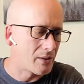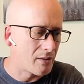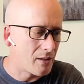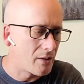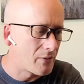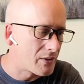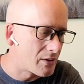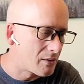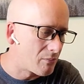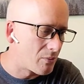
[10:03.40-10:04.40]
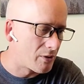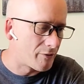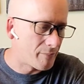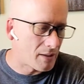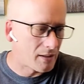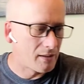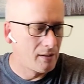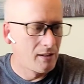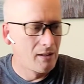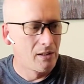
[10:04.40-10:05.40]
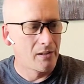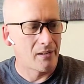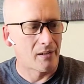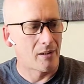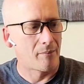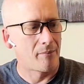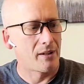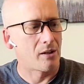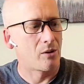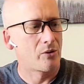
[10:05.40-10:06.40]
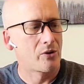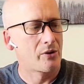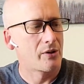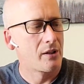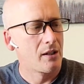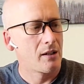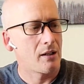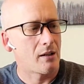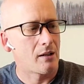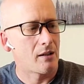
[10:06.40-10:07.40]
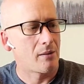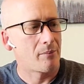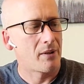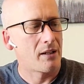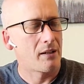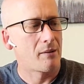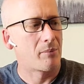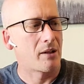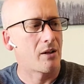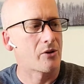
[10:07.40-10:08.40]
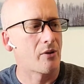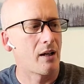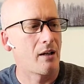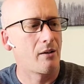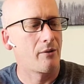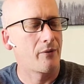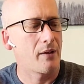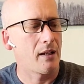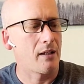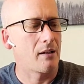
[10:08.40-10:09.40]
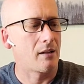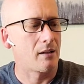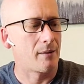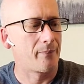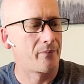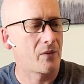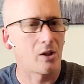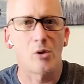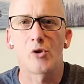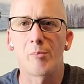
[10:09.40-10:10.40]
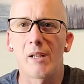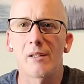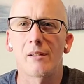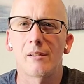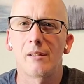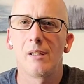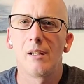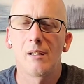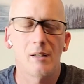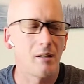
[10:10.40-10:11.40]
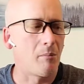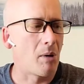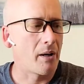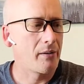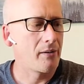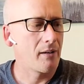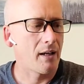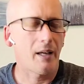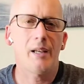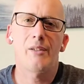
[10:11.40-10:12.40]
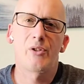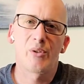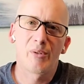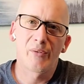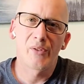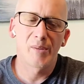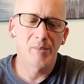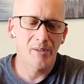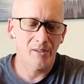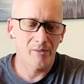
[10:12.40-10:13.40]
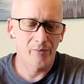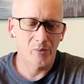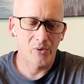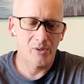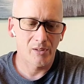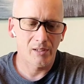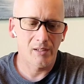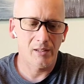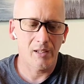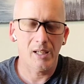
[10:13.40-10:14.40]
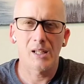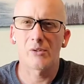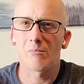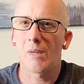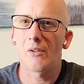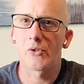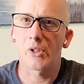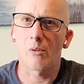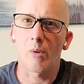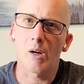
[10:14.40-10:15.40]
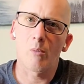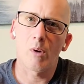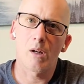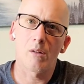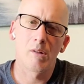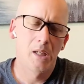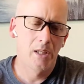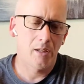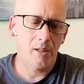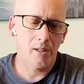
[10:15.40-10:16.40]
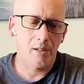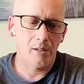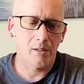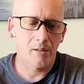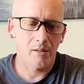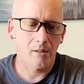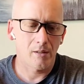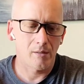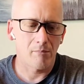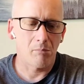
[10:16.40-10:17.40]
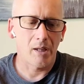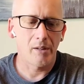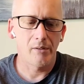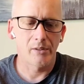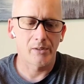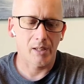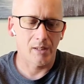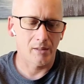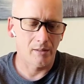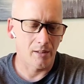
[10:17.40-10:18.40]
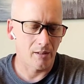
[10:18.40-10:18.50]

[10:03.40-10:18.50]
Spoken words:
in every single one of my enclosures. But I also have a ghost mantis, Meyer. I had two of them. Unfortunately, they had some bow chicka wow wow, and Meyer decided